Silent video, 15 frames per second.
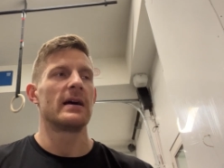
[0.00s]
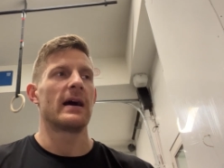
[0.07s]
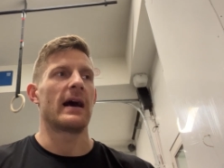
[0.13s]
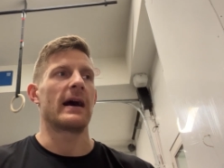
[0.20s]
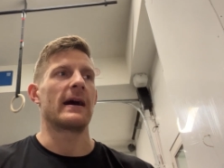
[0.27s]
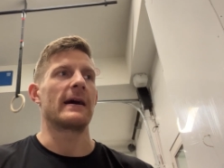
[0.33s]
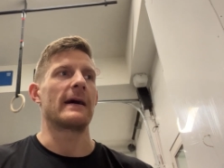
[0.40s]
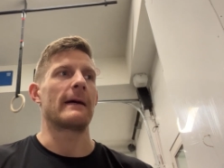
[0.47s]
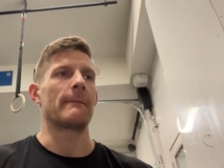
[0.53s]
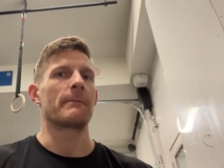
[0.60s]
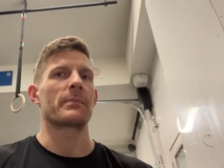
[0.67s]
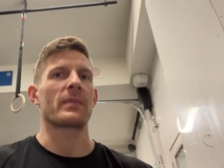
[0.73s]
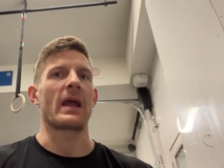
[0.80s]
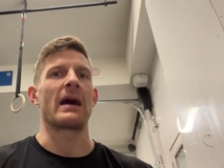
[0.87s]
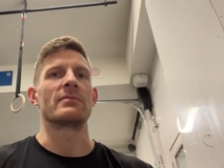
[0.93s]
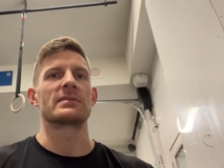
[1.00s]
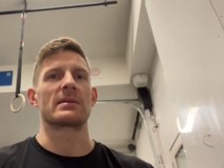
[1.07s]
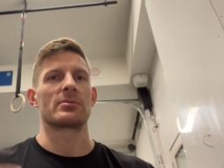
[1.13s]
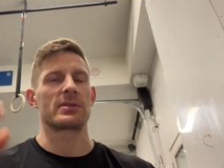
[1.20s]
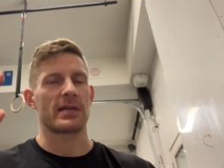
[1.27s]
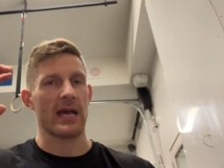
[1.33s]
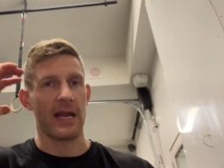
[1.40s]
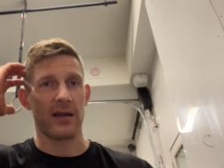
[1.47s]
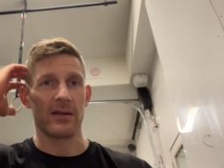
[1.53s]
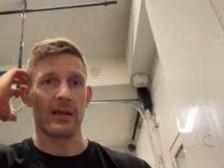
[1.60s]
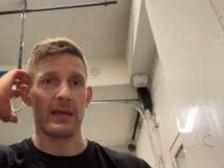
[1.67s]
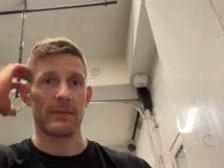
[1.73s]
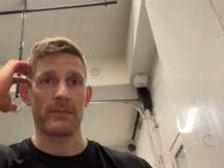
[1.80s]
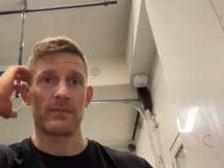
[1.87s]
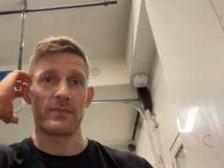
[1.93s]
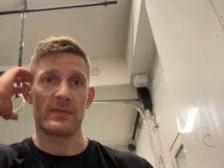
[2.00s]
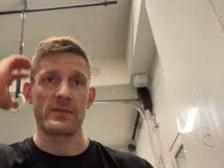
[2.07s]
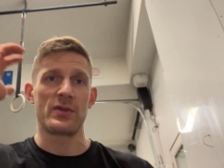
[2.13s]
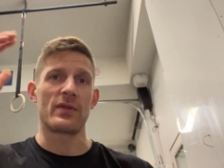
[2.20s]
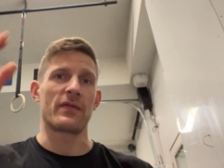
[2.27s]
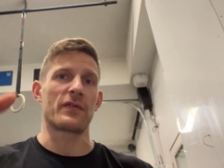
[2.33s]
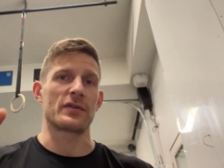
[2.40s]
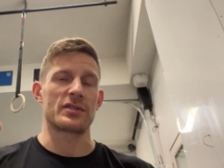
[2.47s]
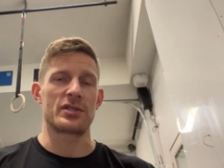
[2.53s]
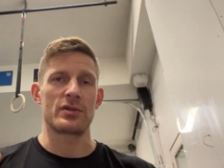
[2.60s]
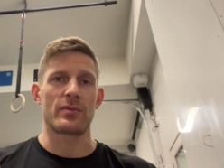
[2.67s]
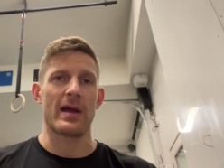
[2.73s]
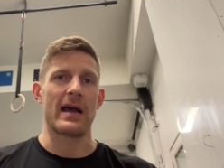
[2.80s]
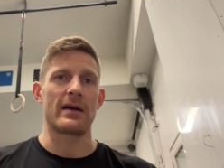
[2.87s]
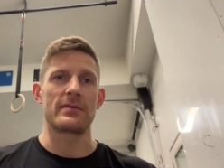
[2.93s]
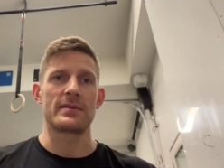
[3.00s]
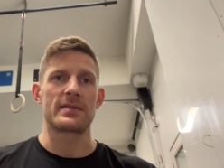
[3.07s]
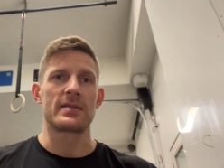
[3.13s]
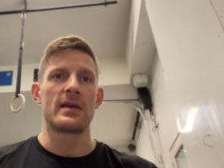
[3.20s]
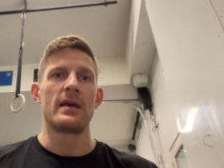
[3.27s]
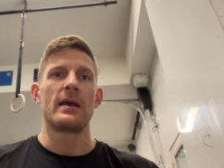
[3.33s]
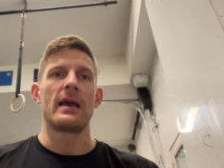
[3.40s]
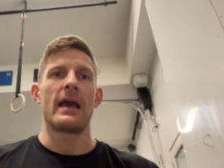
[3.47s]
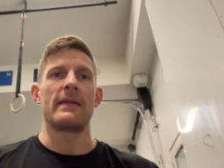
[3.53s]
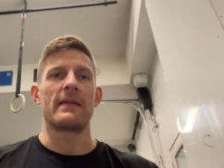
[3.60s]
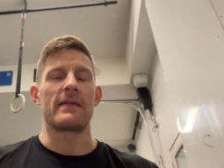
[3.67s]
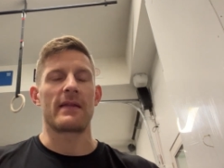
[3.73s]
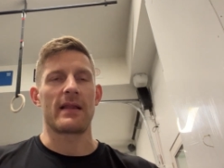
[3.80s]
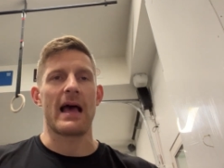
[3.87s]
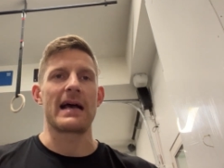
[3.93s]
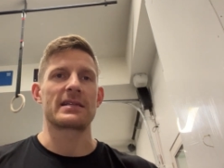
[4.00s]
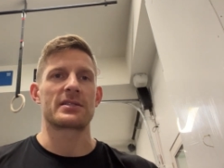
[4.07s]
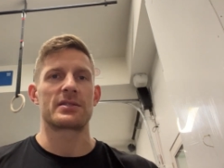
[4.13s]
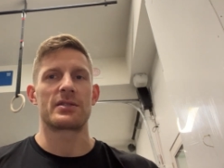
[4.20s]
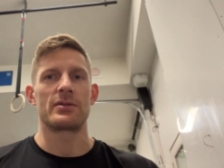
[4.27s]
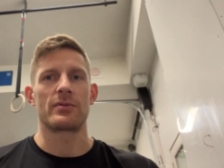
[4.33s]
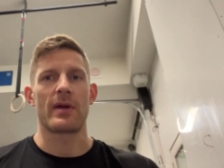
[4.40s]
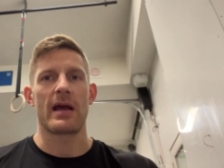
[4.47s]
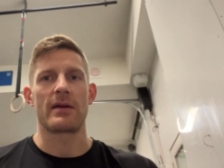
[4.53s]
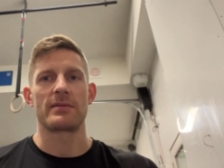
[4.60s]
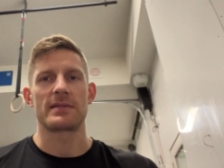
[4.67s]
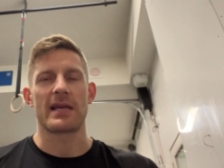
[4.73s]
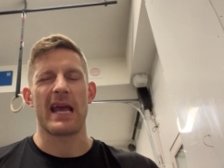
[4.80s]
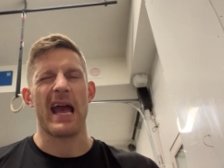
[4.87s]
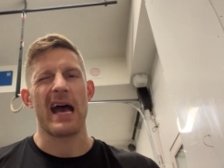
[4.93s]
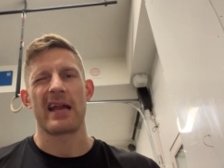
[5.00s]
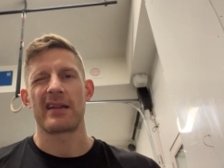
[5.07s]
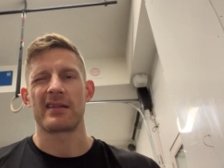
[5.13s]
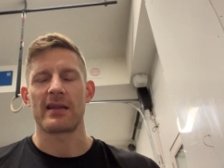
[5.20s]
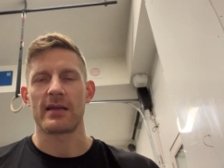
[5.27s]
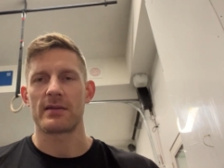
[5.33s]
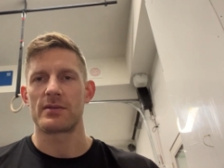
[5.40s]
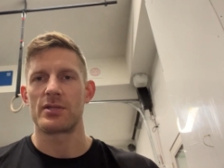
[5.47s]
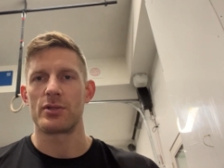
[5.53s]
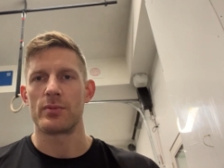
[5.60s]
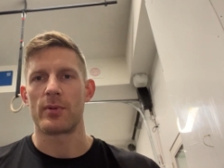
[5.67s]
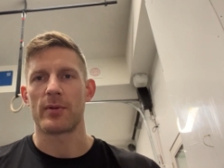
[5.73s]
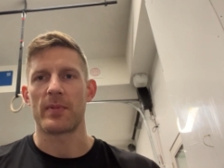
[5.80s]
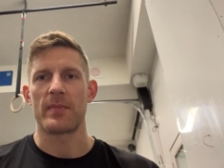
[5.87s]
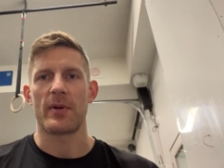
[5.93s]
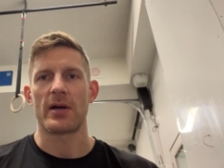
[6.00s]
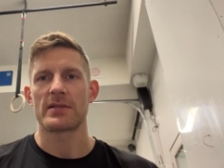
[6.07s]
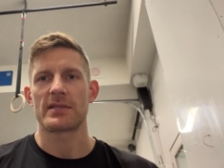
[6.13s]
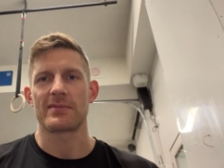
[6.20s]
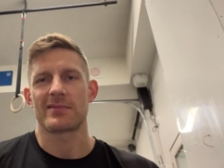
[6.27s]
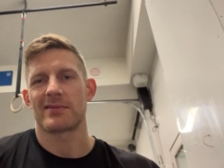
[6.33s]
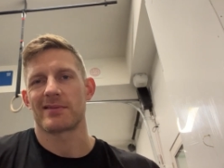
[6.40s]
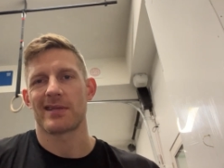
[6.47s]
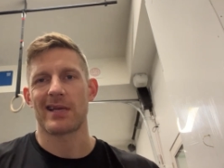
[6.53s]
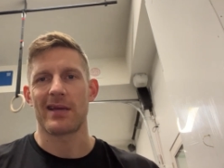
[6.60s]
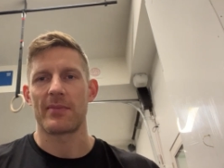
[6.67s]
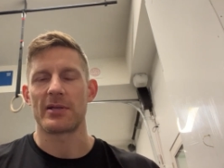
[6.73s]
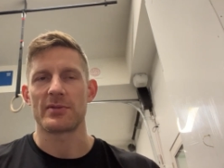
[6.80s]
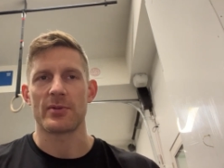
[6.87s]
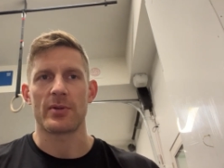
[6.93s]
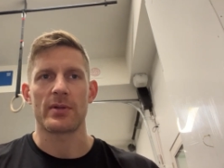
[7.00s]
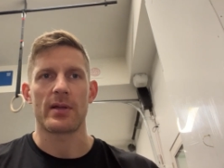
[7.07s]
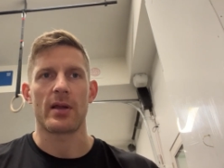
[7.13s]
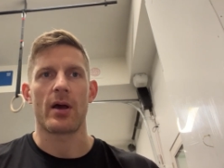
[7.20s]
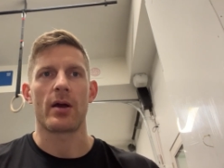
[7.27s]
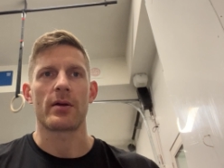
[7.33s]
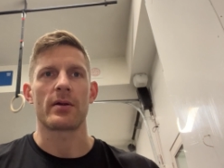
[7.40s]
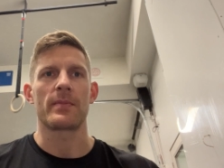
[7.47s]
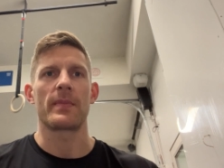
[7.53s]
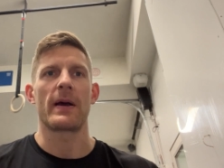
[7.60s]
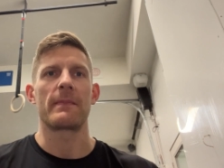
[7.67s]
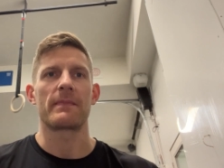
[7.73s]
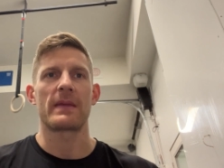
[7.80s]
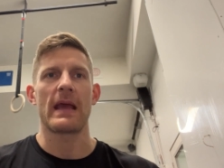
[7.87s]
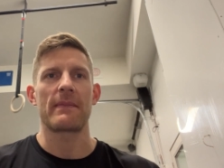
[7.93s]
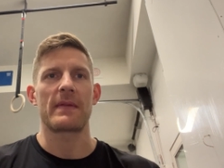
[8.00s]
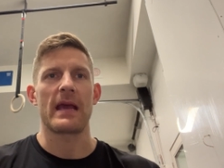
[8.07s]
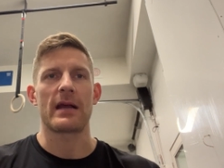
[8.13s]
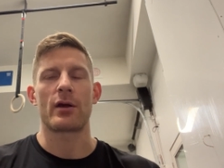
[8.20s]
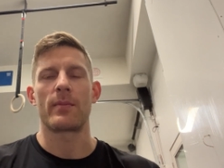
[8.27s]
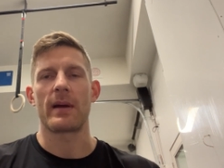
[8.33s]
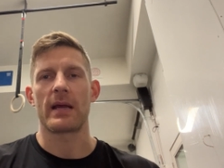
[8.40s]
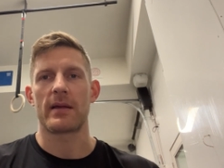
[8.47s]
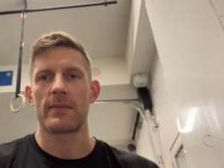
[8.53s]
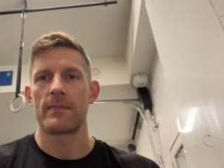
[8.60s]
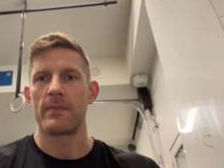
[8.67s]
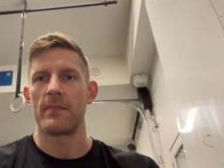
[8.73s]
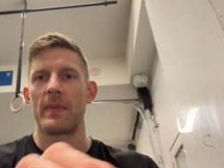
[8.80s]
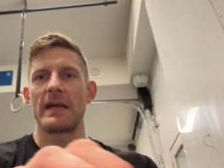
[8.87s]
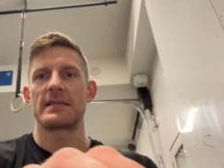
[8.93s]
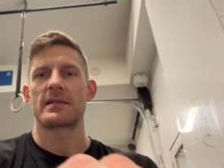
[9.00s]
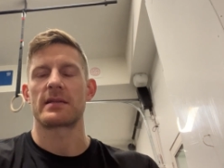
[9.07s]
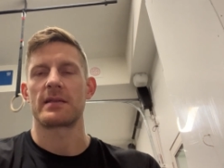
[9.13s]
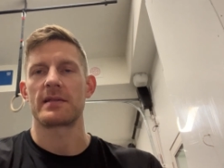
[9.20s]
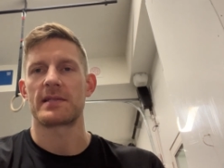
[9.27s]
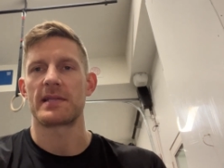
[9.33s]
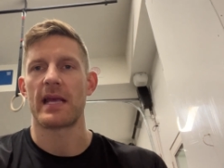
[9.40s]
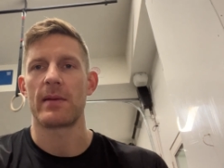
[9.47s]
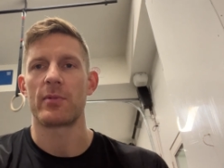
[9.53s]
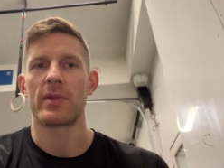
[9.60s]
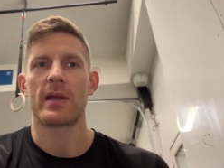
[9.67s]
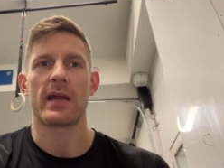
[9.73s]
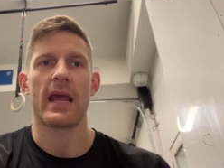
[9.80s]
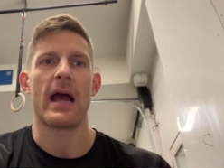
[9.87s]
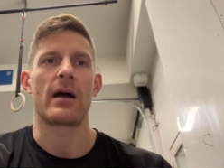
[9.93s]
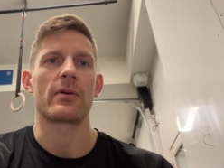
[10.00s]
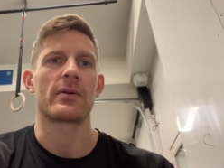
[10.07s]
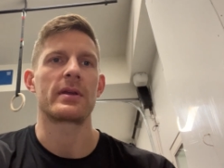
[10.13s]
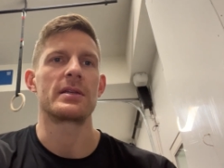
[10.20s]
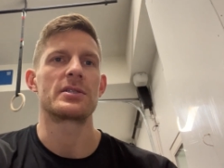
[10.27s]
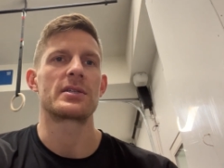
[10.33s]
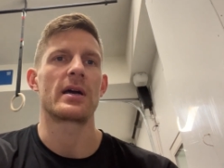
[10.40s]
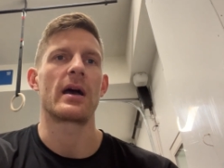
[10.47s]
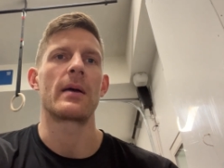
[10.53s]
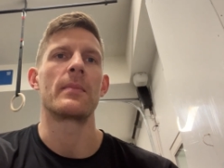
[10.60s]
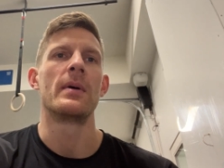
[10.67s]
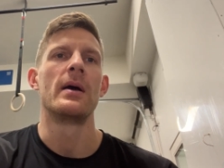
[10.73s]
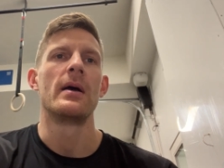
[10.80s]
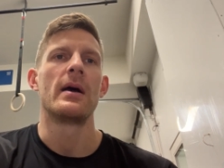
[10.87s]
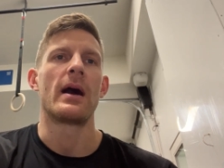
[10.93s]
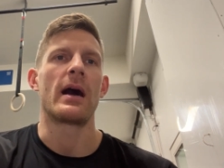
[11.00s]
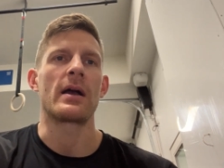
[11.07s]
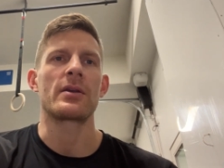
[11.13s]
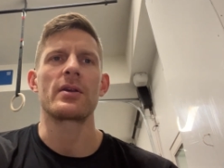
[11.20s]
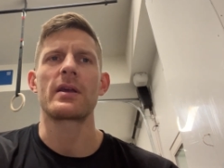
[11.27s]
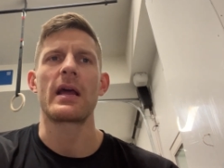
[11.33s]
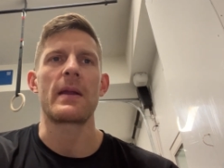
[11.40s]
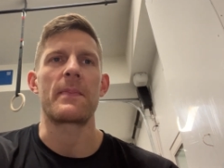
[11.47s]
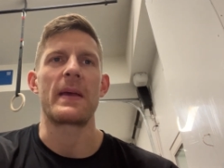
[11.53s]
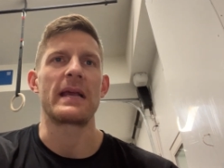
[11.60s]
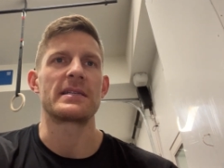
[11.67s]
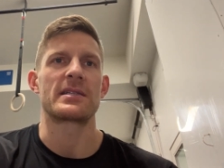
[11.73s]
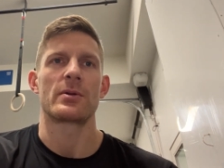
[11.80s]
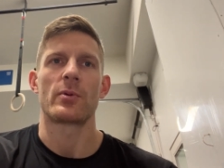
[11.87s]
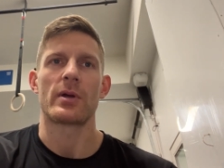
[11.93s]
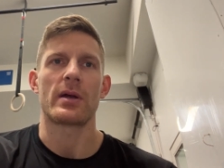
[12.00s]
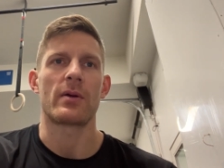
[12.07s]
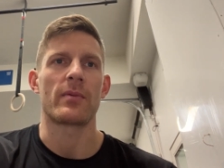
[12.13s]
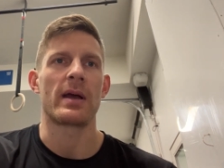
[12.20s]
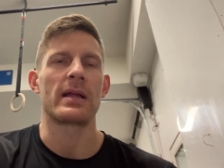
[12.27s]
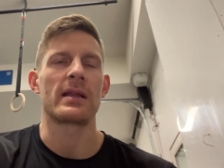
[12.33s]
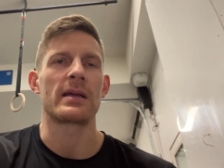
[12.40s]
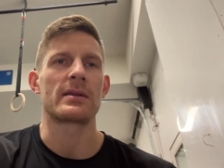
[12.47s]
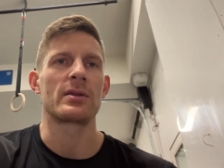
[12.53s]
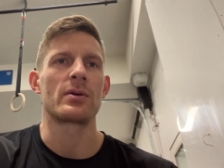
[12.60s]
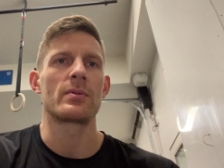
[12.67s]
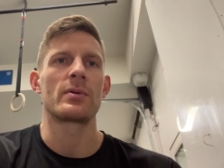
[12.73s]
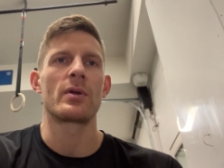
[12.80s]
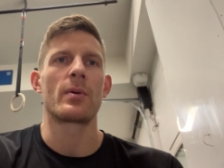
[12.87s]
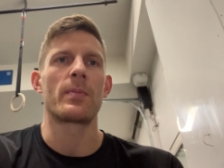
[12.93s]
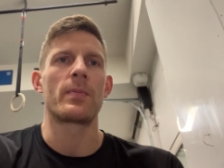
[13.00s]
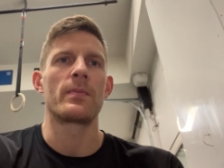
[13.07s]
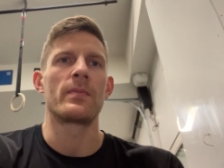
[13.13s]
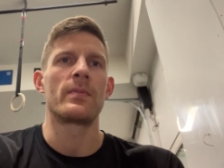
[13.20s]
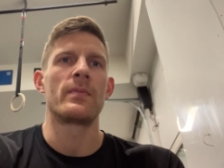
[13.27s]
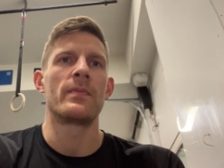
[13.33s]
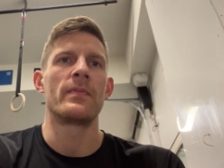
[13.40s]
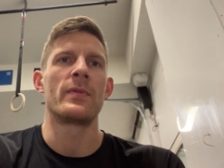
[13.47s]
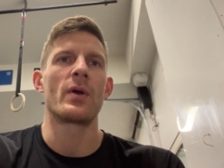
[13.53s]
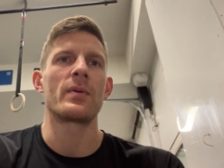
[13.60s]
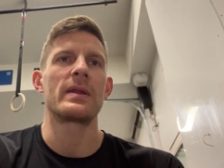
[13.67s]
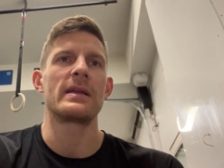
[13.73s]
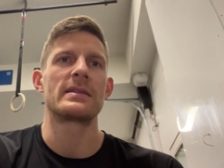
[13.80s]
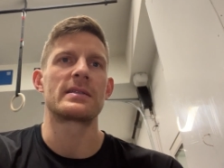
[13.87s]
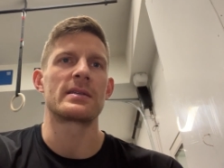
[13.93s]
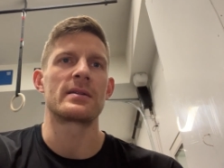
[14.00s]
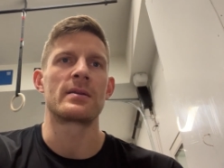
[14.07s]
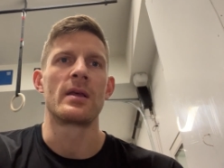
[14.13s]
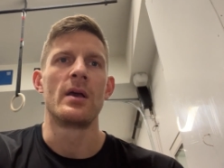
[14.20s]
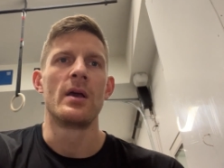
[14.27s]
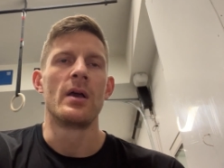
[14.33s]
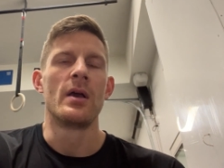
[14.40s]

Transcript: Uh, I was able to kind of like do the first two rounds and then the last two rounds I added like two burpee box jumps. I was like, yeah, I might as well go a little harder, but kept the echo bike basically the same within a calorie each time. Uh, good kind of pacing workout, right? Like no, no no need to